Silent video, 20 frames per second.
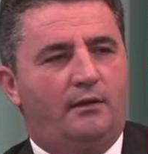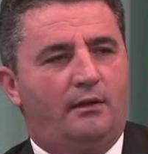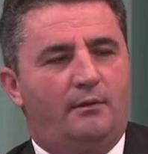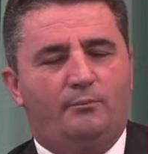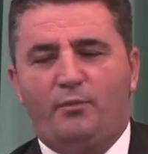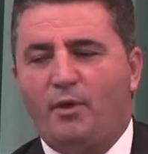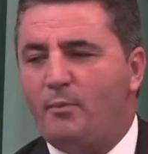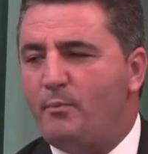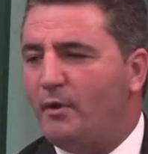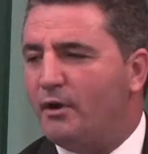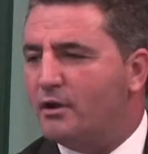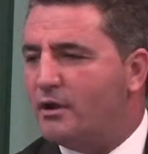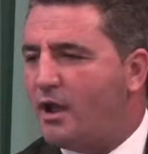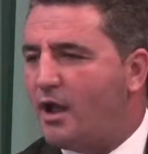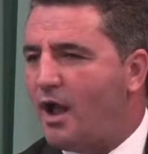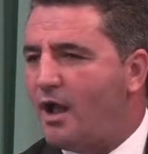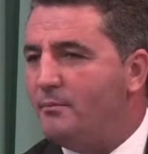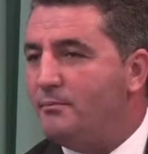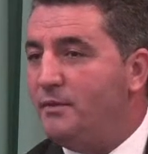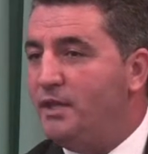People
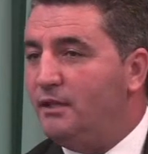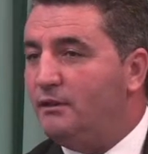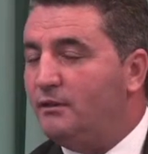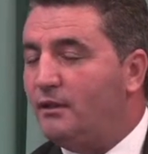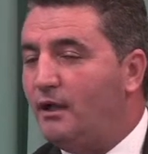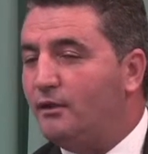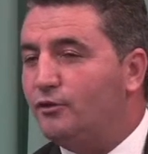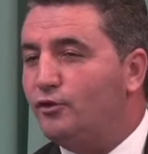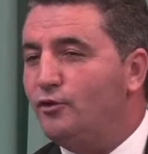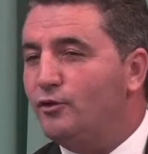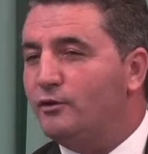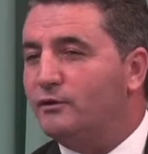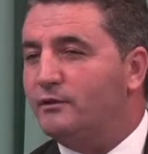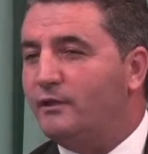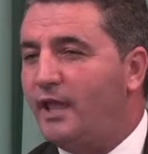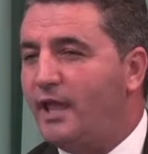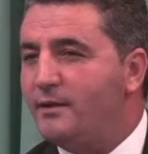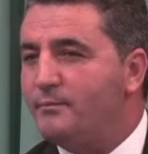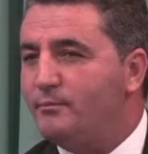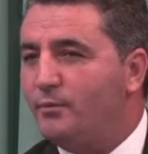come, eat at your
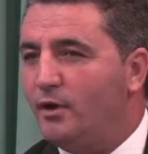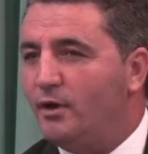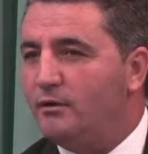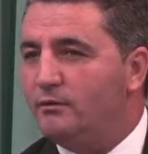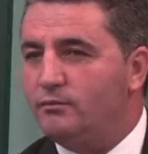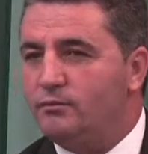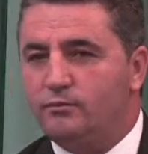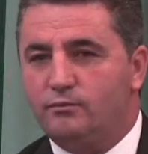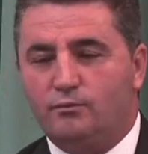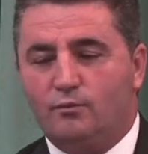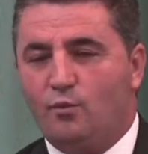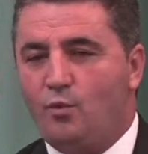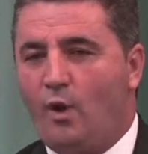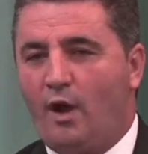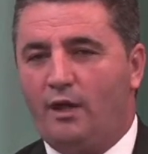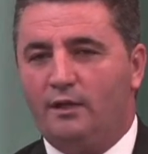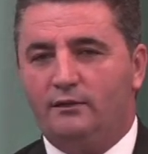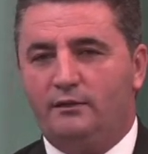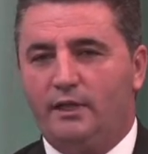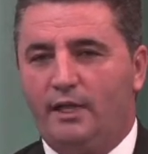table
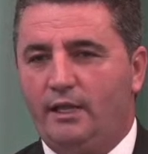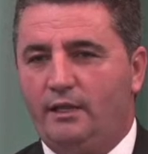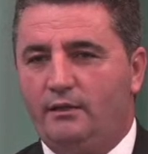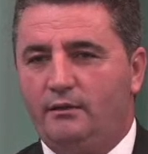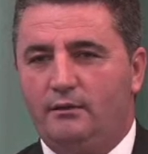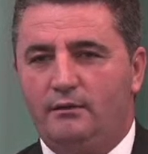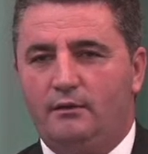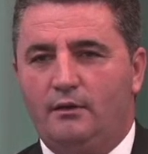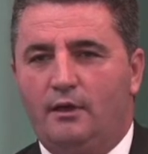1 day,